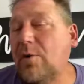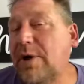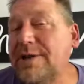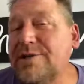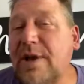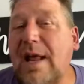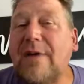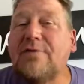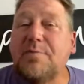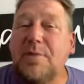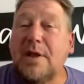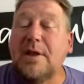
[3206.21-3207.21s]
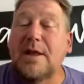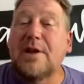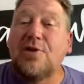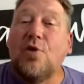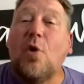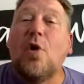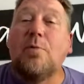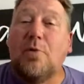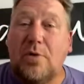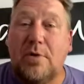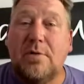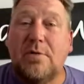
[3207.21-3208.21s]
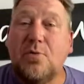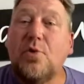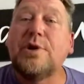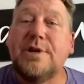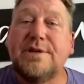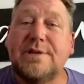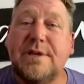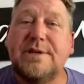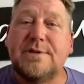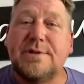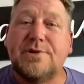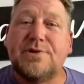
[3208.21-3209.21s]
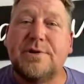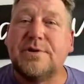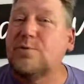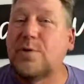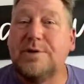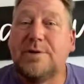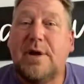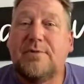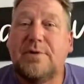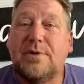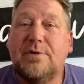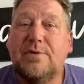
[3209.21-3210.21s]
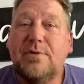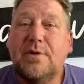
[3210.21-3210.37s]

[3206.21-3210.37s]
he's going to have to play like a normal rookie season this year. Is what he's going to have to do.